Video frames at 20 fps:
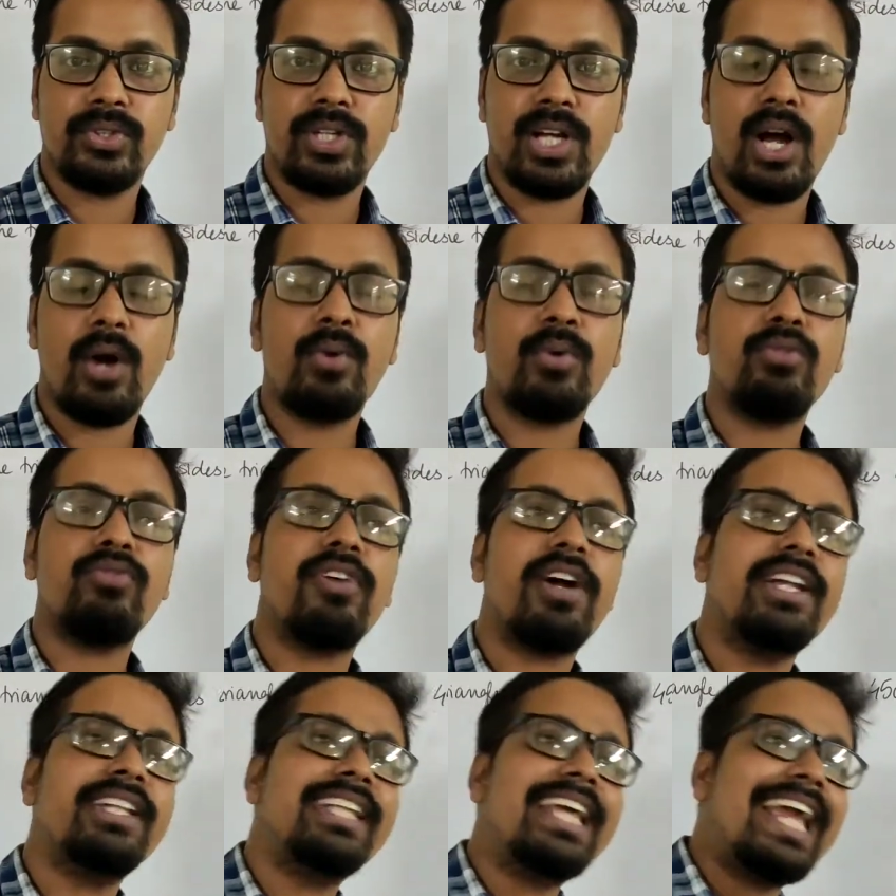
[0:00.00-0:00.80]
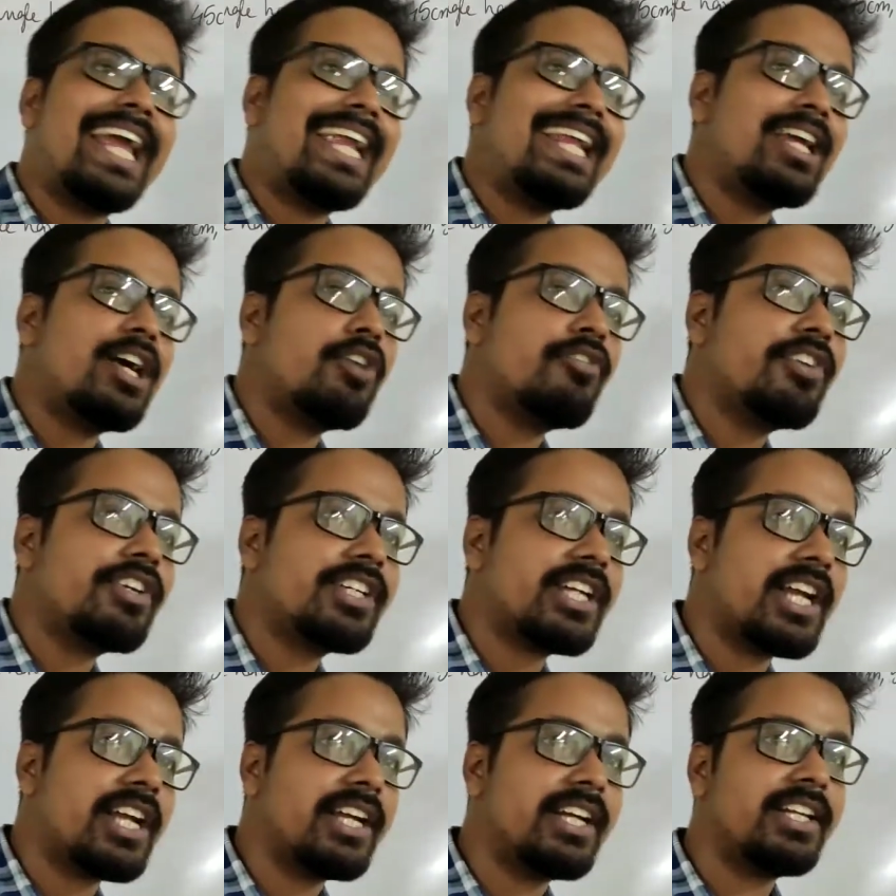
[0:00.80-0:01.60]
how to find the area of a
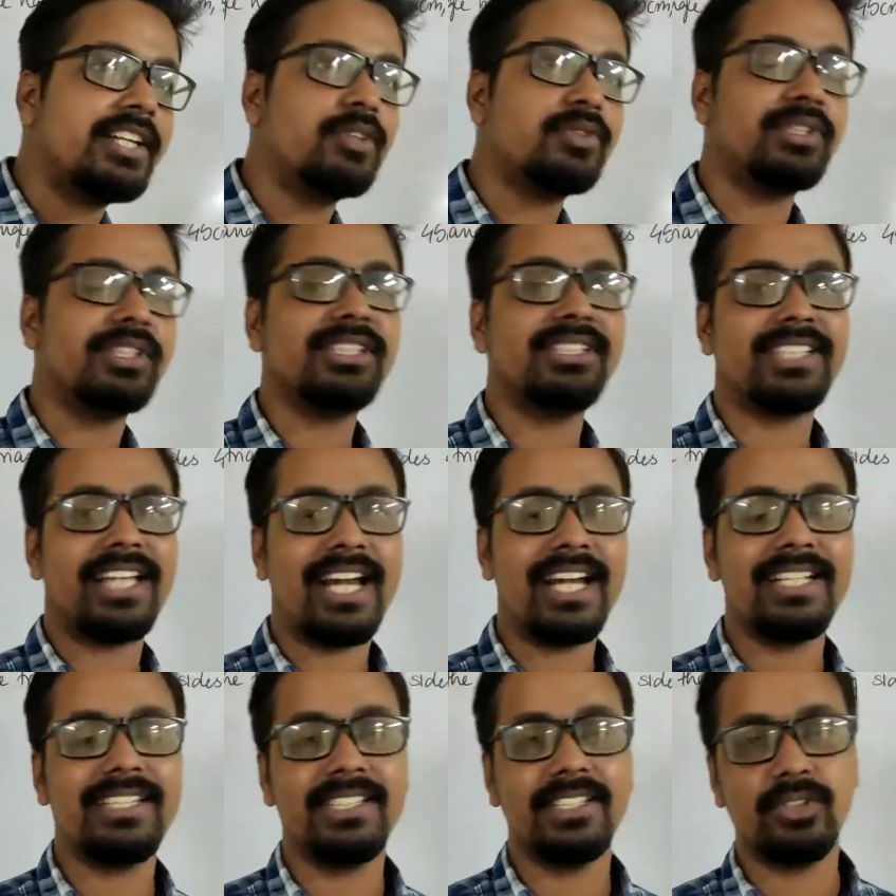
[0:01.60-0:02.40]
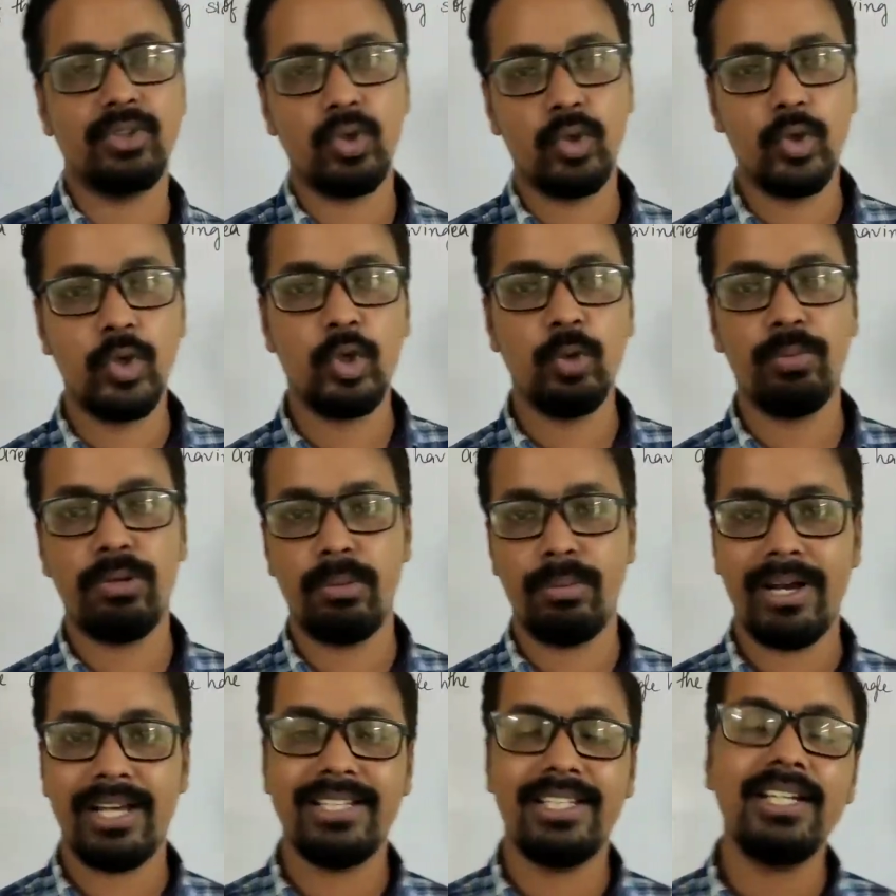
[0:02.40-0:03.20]
triangle using sides is going to be
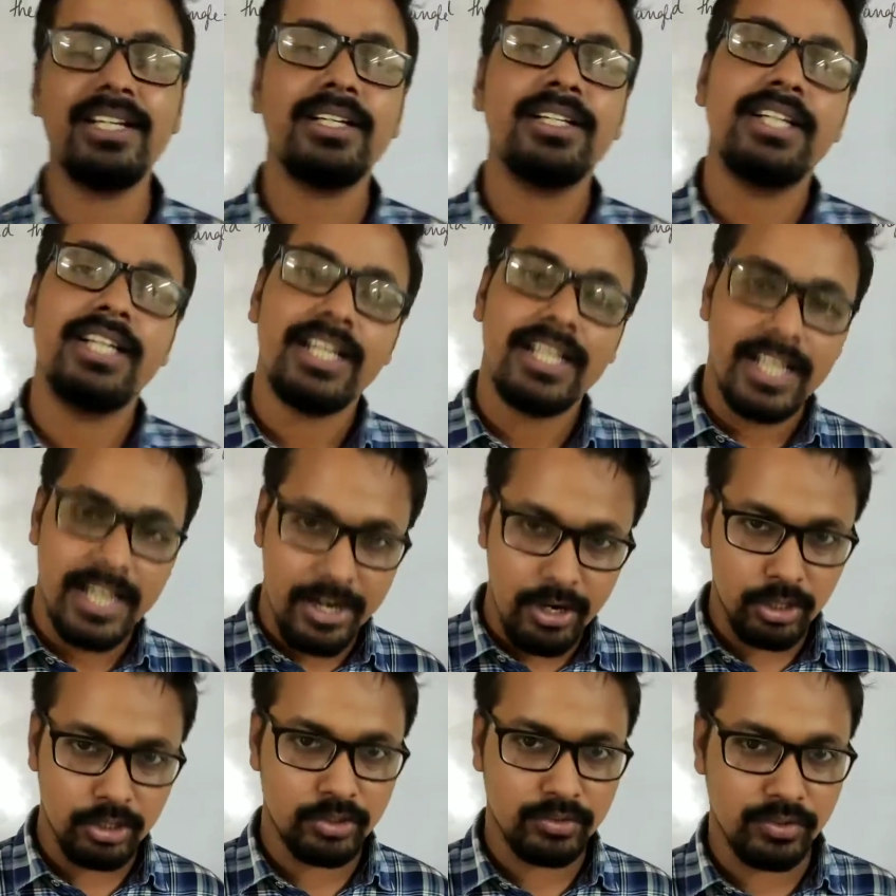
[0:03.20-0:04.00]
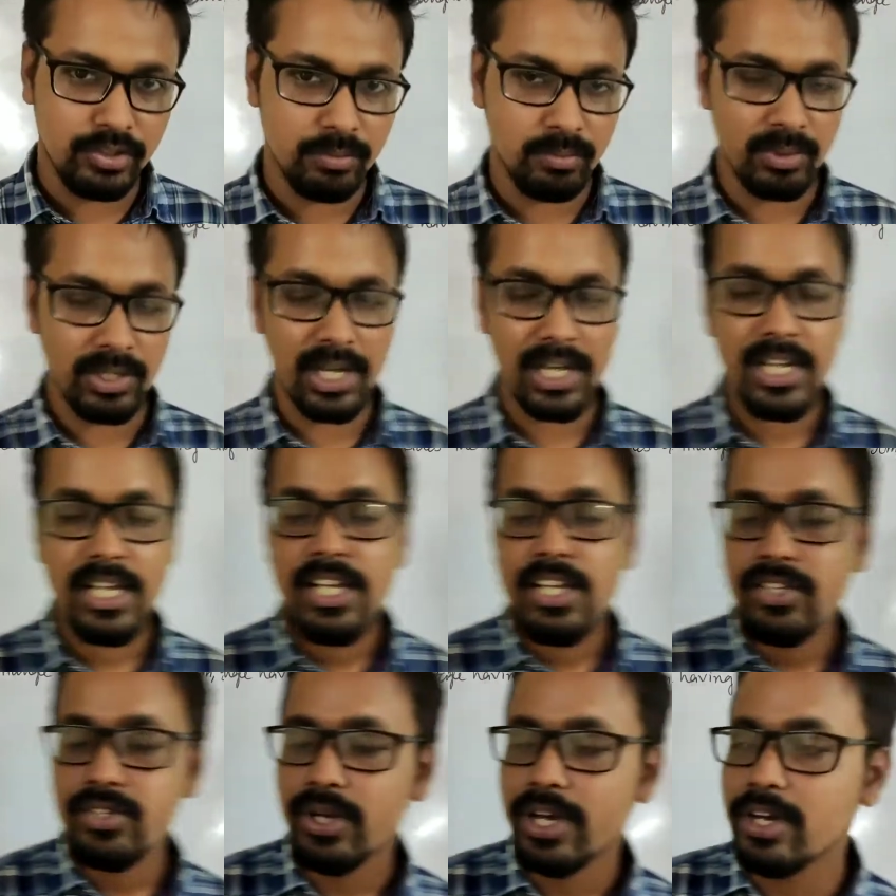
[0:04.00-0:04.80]
by the Heron's formula.
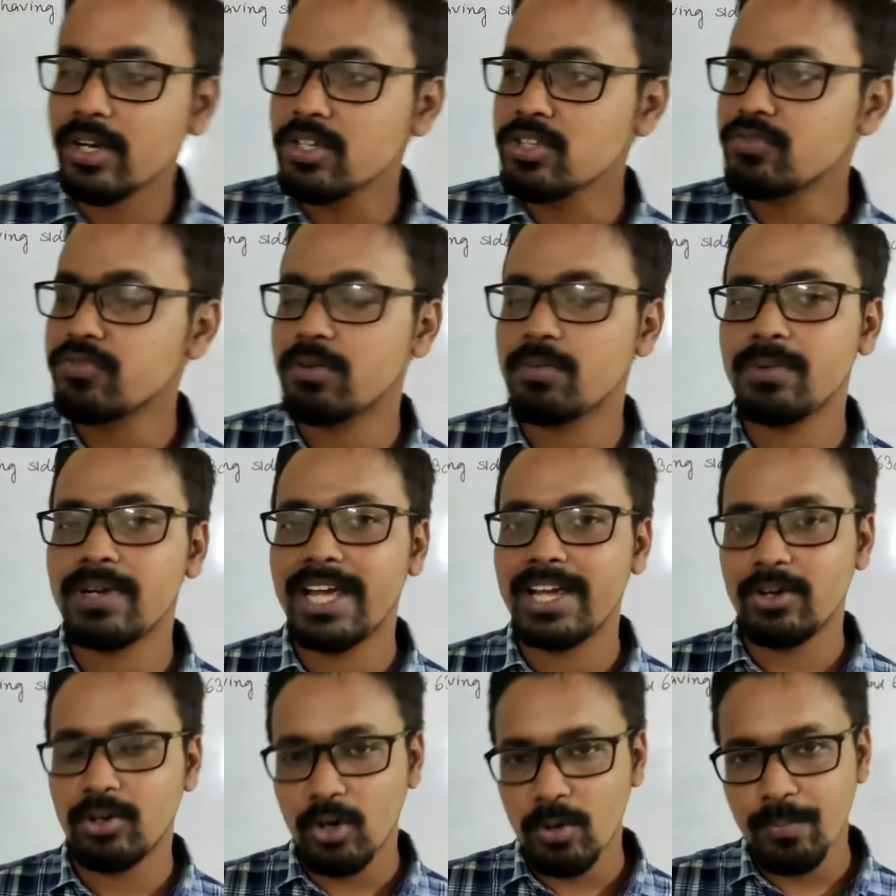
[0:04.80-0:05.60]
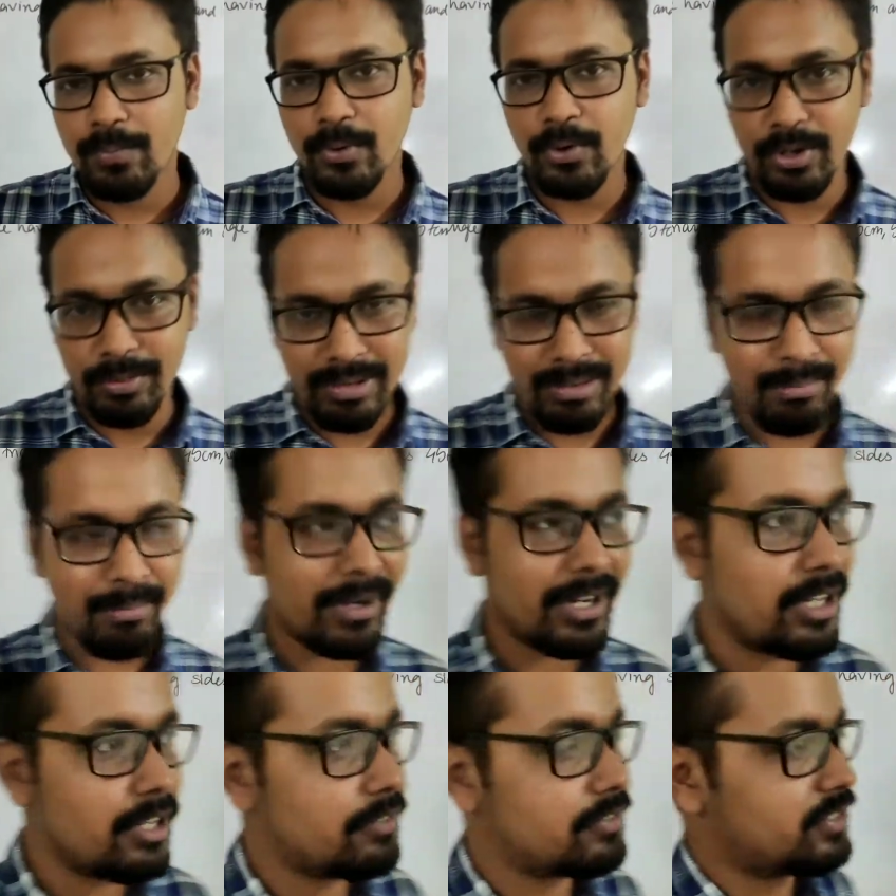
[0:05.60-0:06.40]
So Heron's formula, I hope you
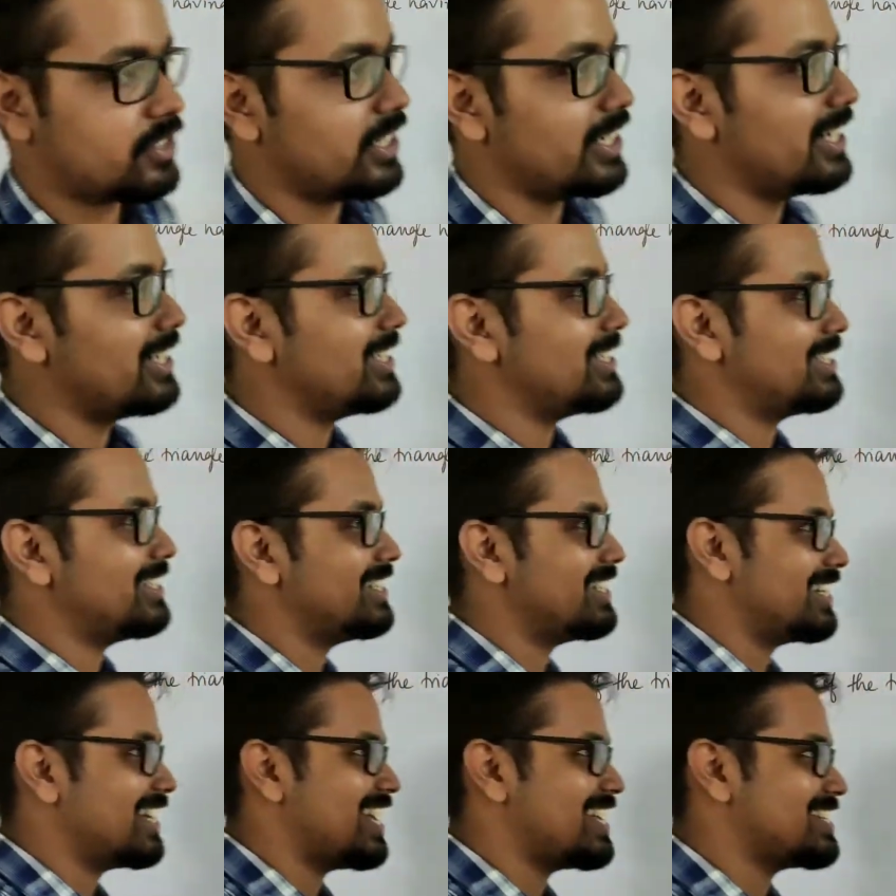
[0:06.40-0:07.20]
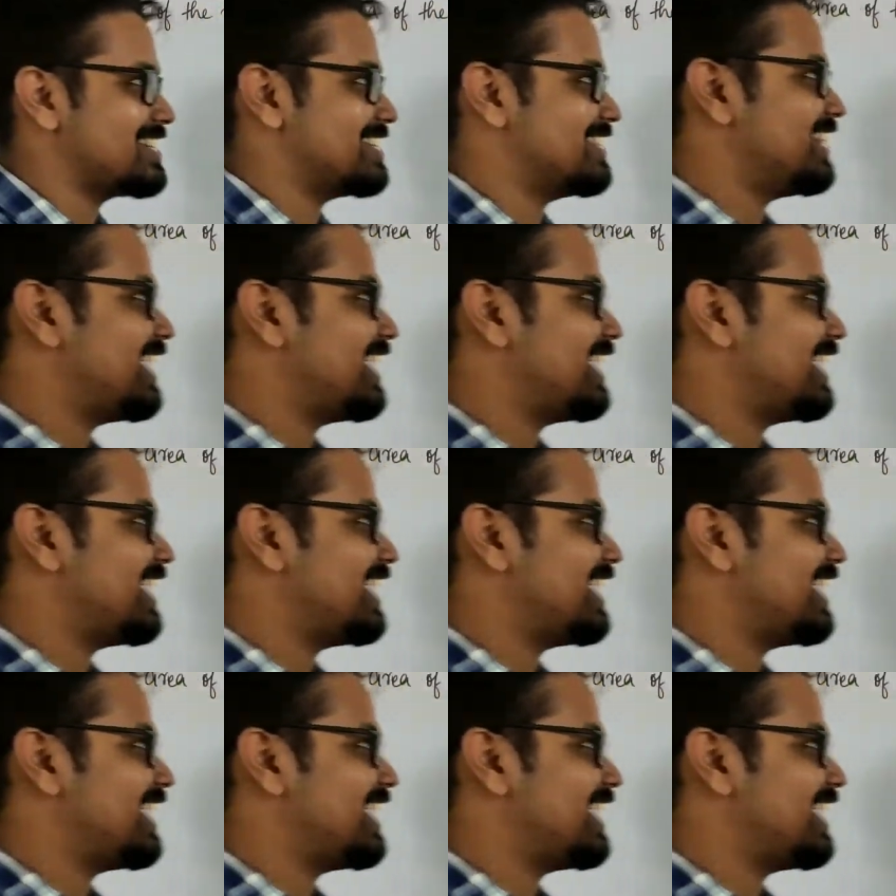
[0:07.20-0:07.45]
remember, you have studied this in class